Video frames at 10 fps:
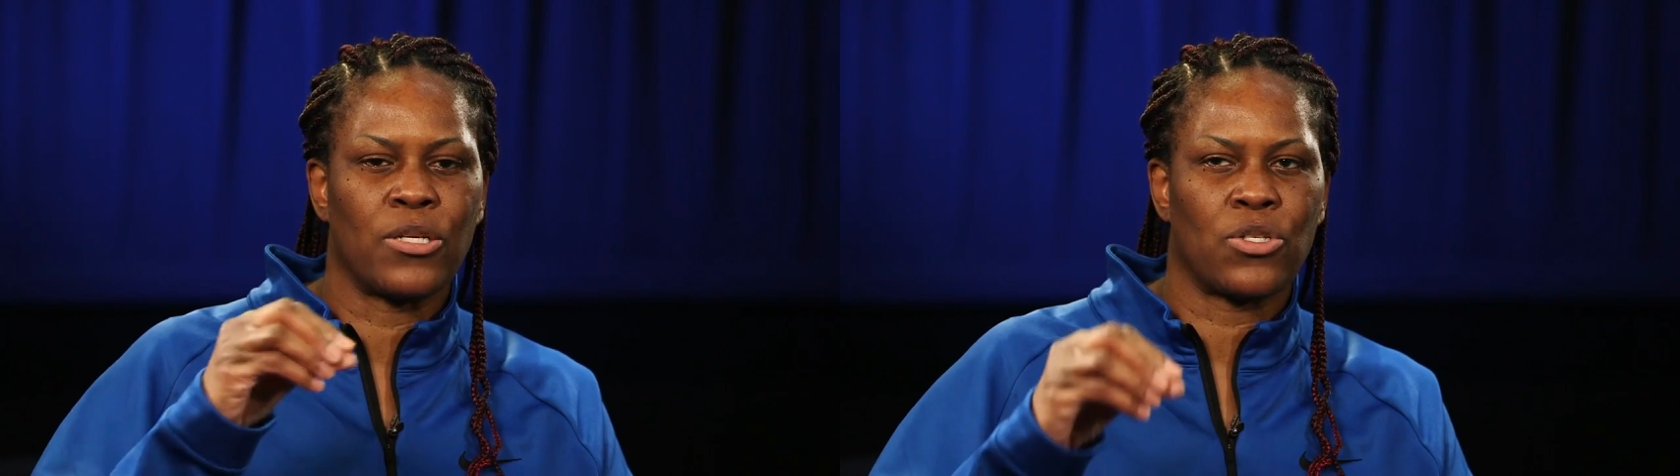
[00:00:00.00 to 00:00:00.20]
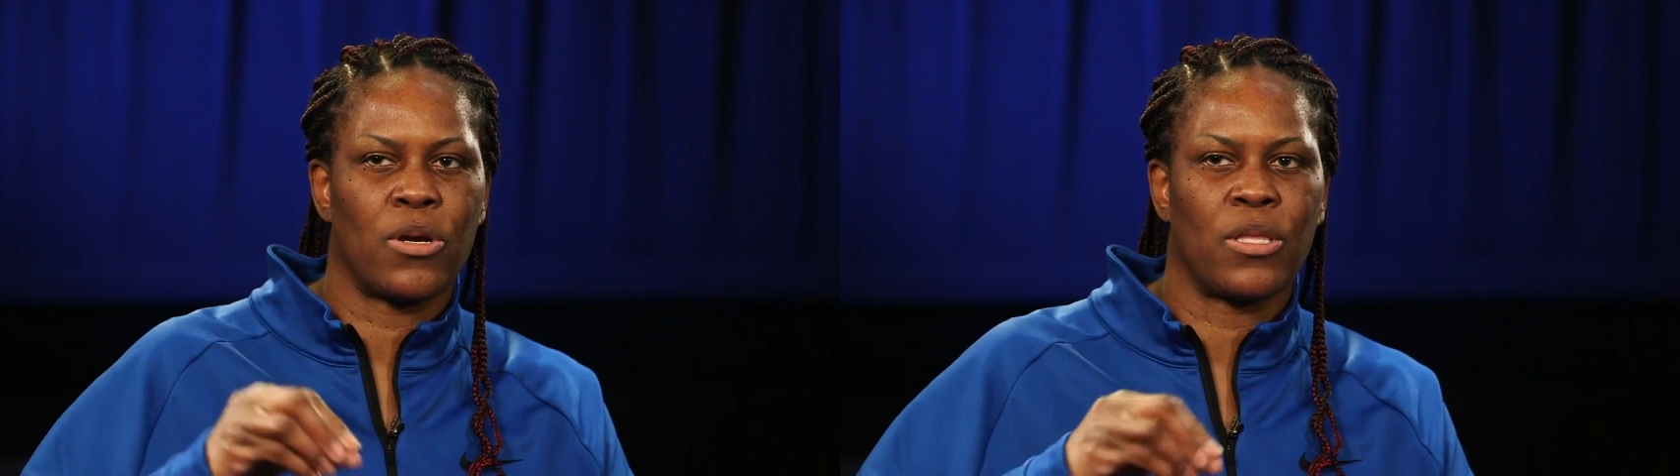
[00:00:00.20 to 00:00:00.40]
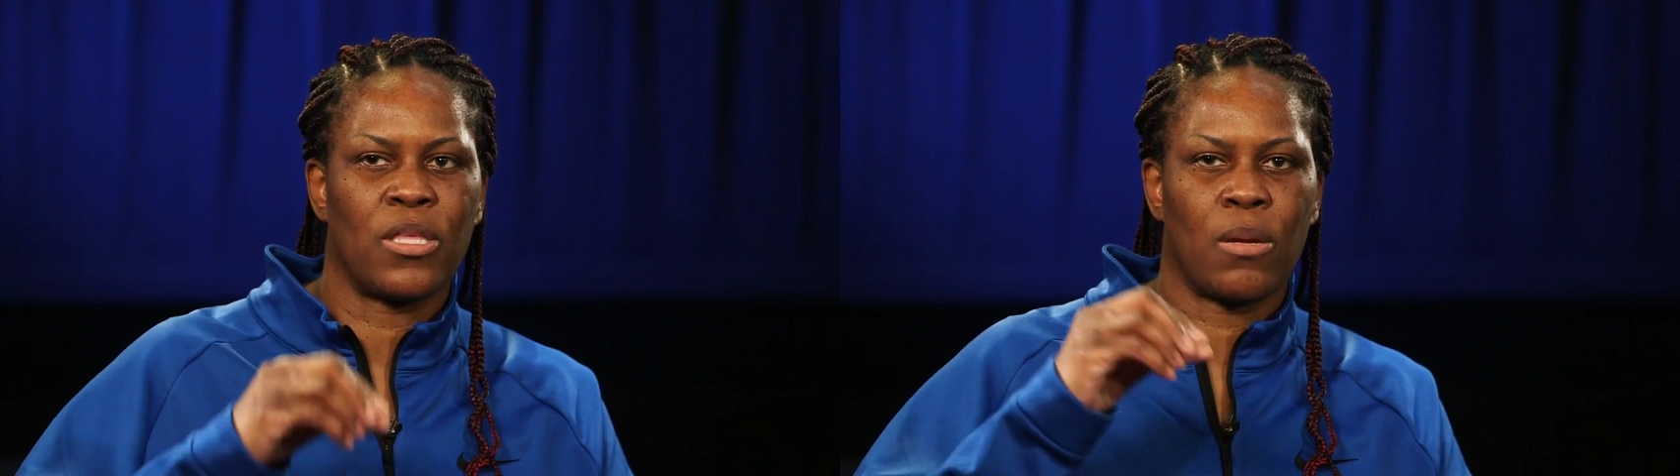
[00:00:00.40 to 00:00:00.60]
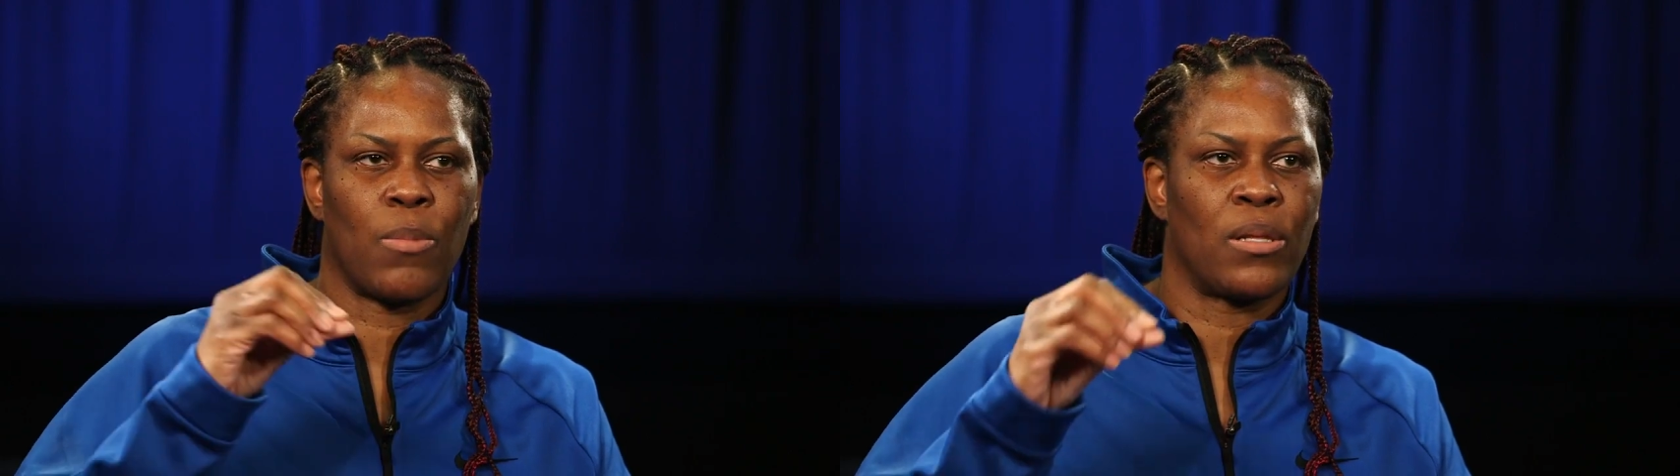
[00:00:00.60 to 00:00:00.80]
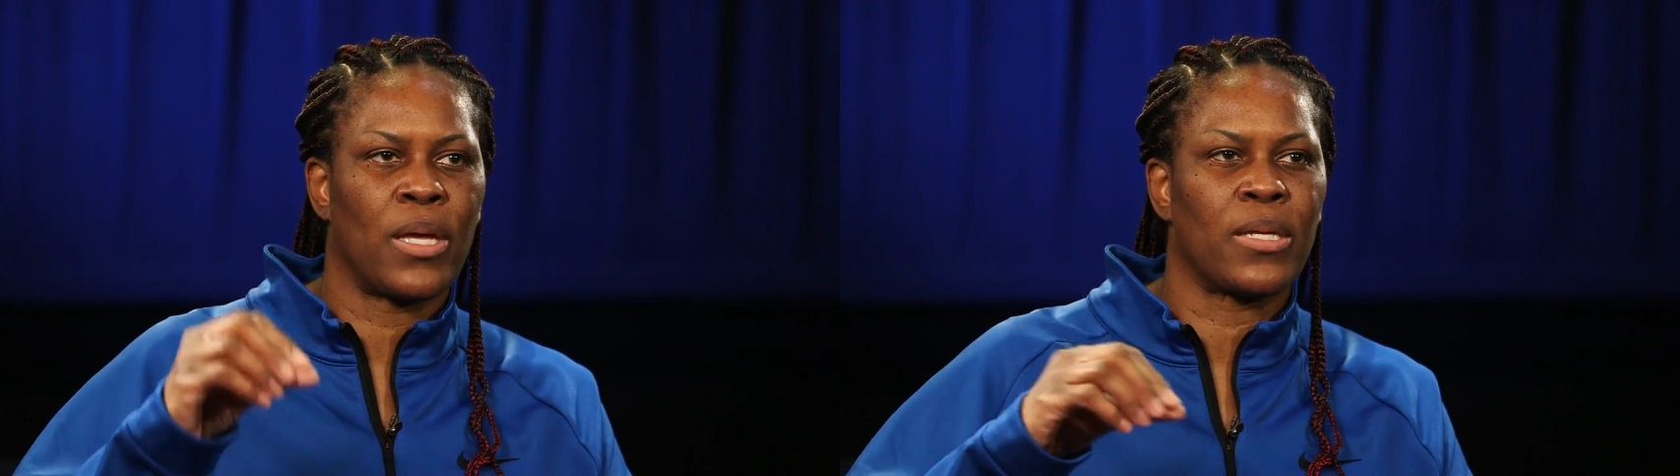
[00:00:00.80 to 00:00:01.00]
of started thinking
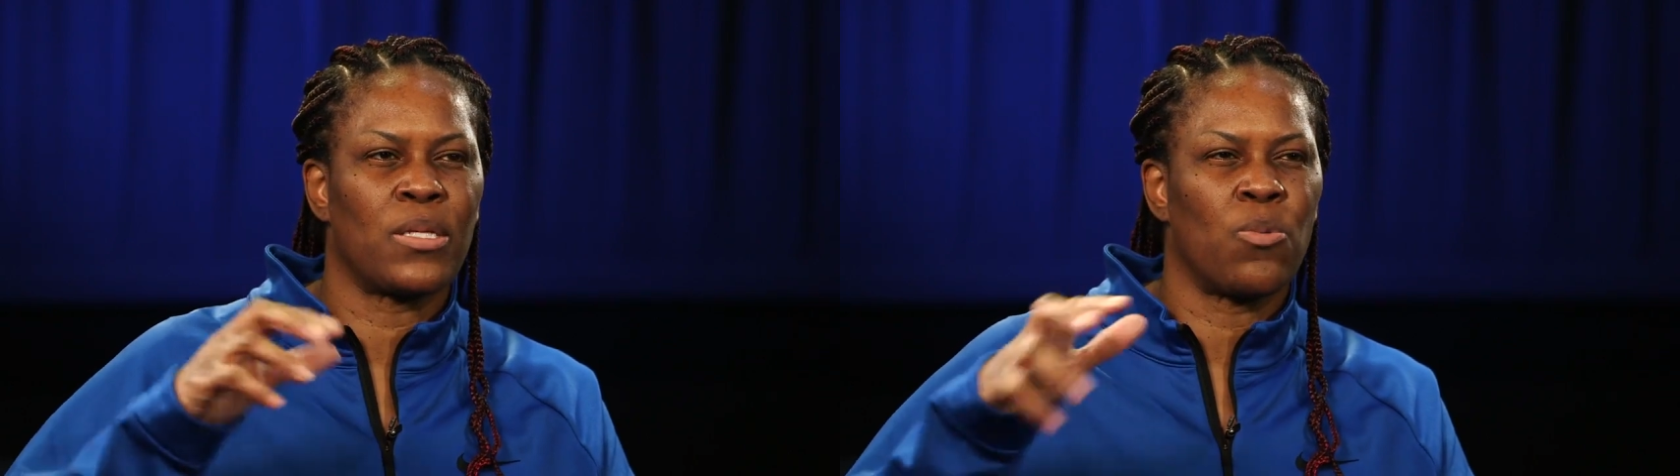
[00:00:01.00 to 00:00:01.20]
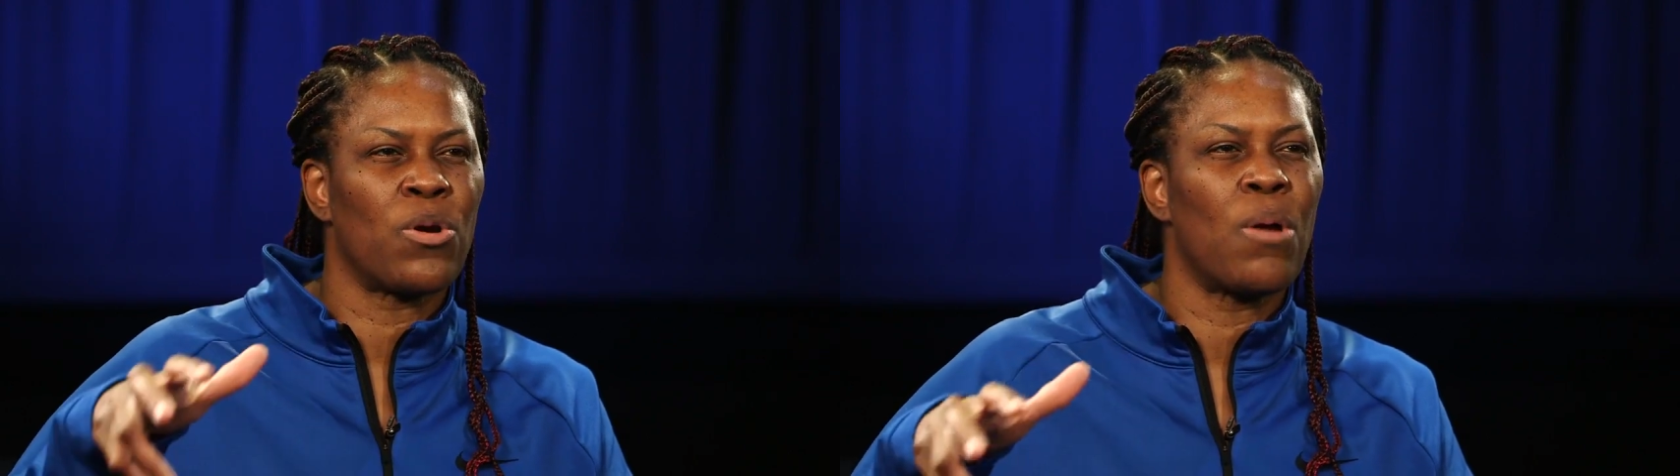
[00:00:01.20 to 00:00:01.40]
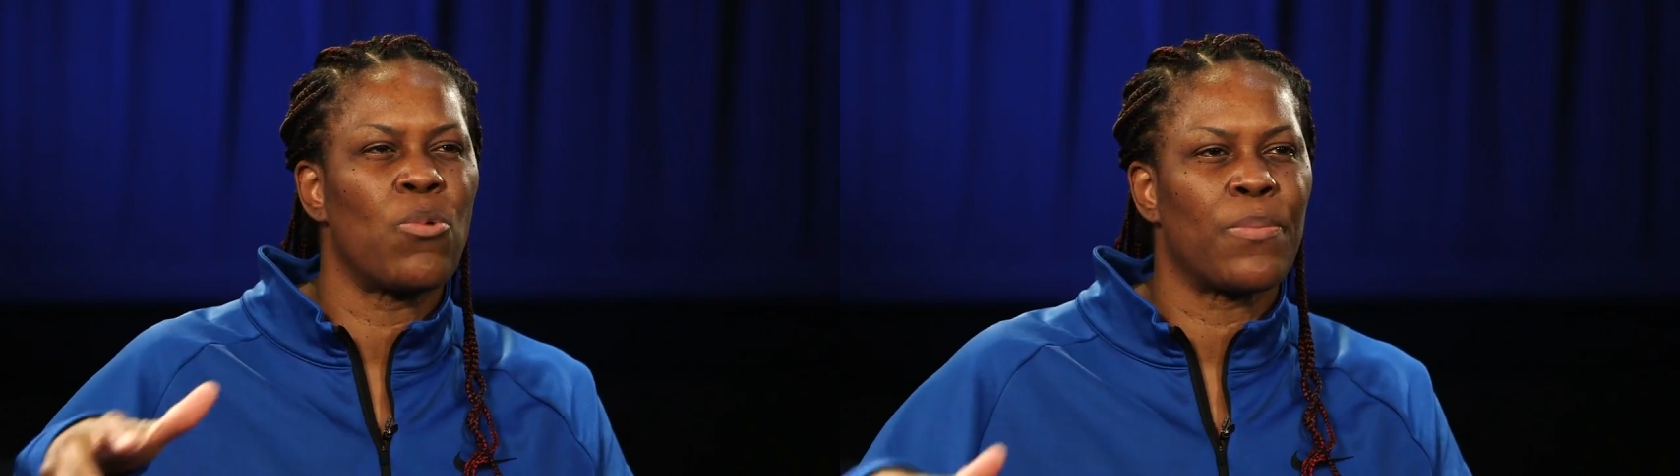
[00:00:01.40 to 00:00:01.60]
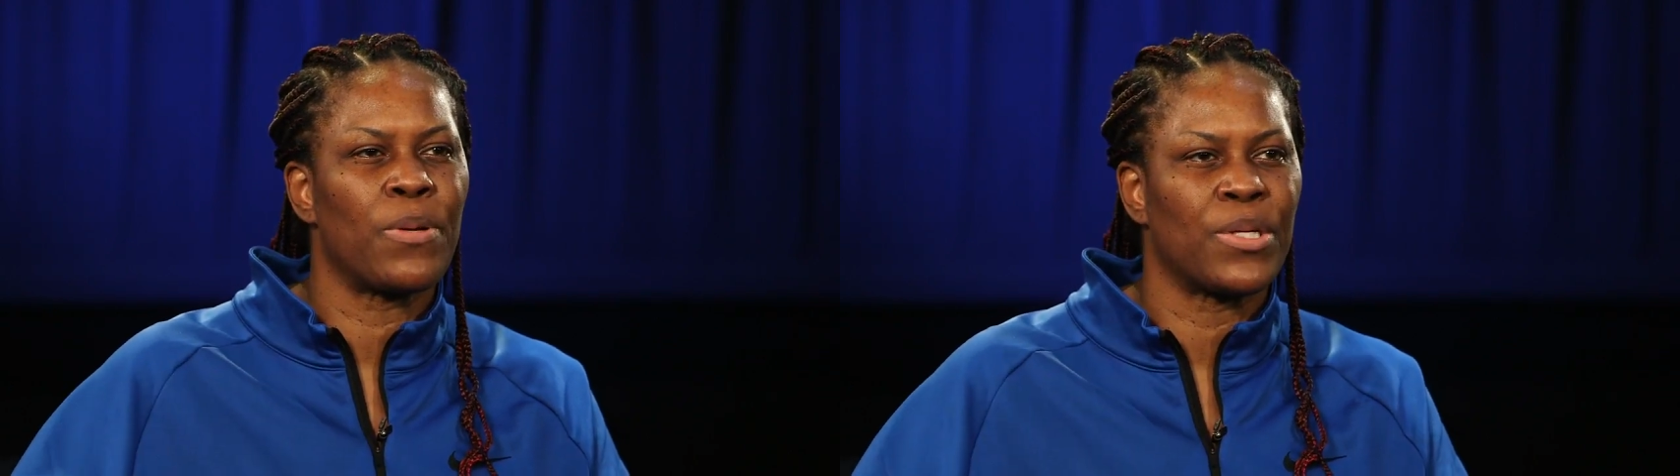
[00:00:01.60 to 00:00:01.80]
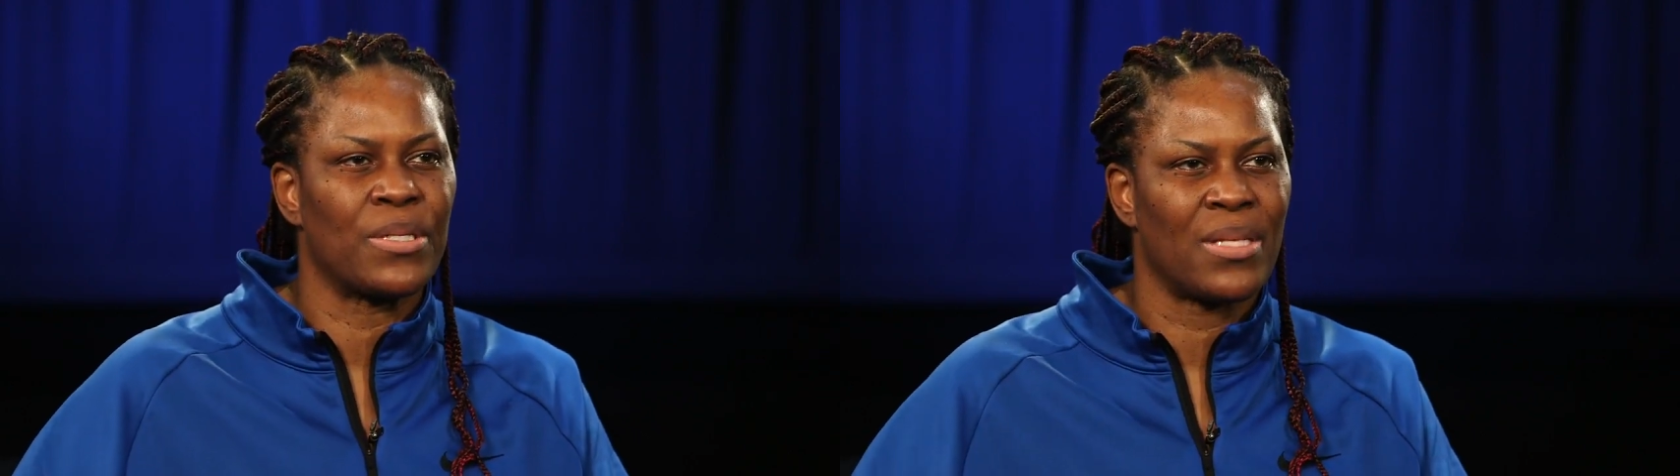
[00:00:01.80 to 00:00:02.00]
about legacy. What do I want
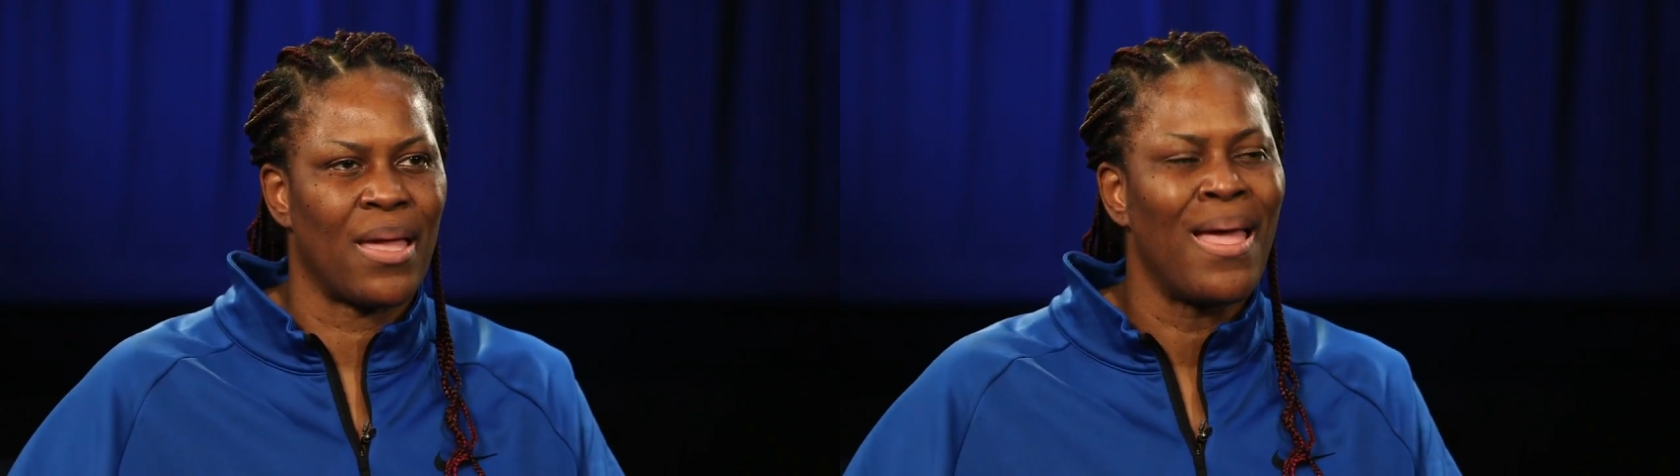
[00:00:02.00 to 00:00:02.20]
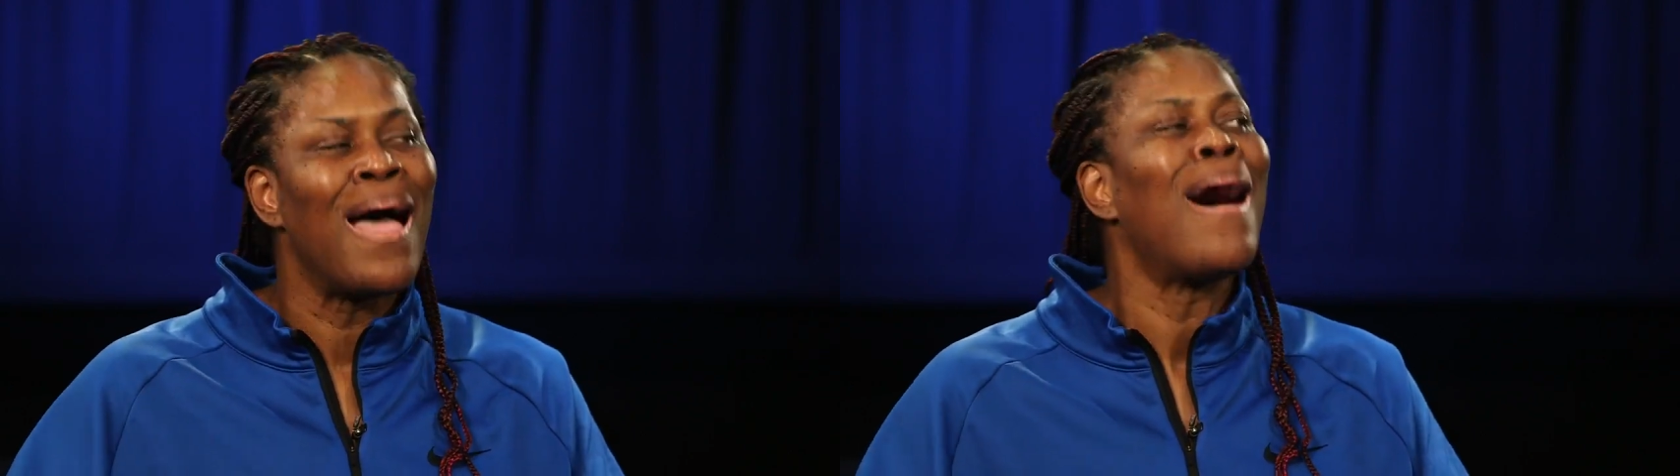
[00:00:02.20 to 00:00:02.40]
people to say?